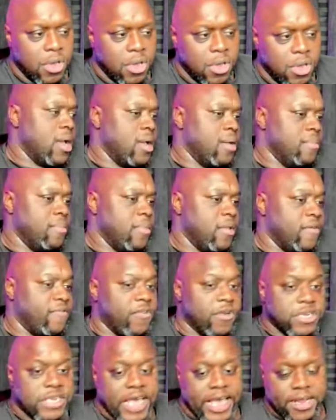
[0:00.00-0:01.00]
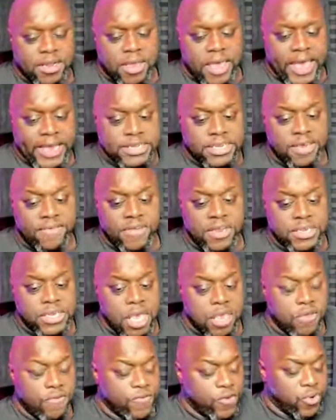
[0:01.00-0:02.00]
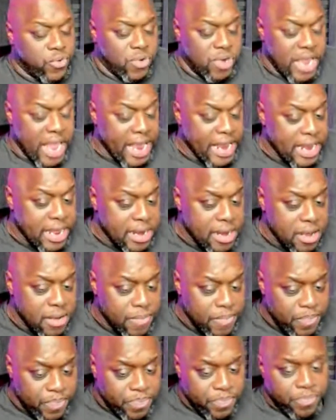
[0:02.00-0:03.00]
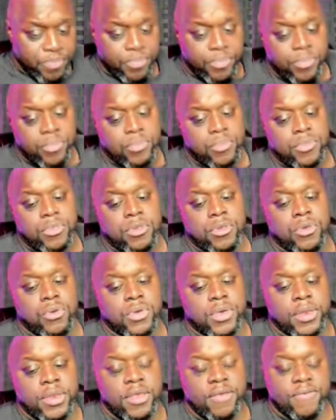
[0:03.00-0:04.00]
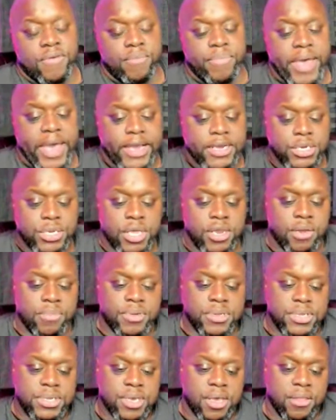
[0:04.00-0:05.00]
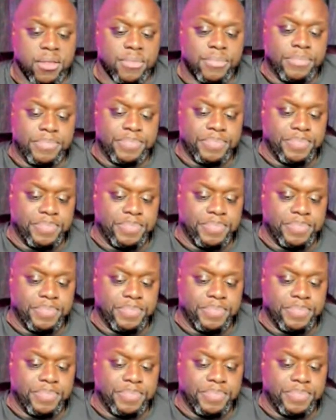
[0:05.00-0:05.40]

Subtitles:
if there's activities that you've created, you can even package that up and sell them.